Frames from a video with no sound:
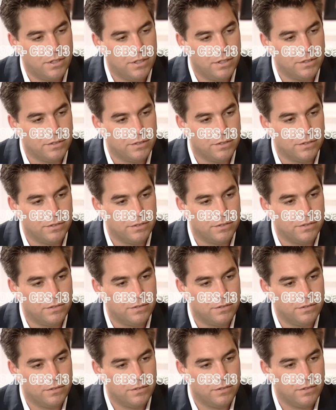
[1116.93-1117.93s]
This is,
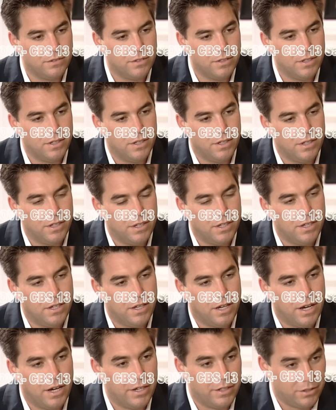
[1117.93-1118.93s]

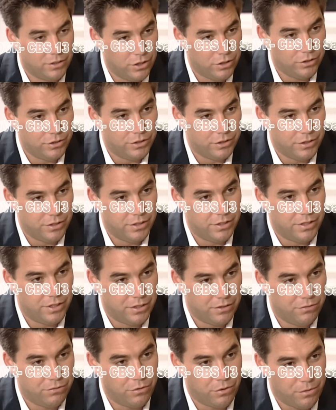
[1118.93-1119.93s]
I called her
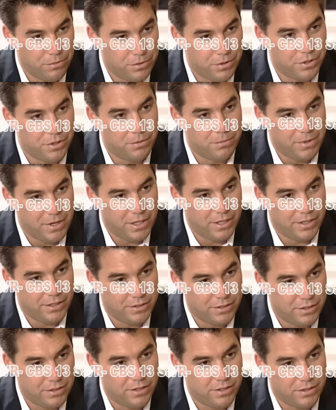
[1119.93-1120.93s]
and informed her about
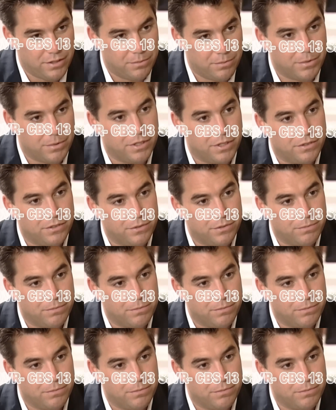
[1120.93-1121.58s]
Laci's disappearance.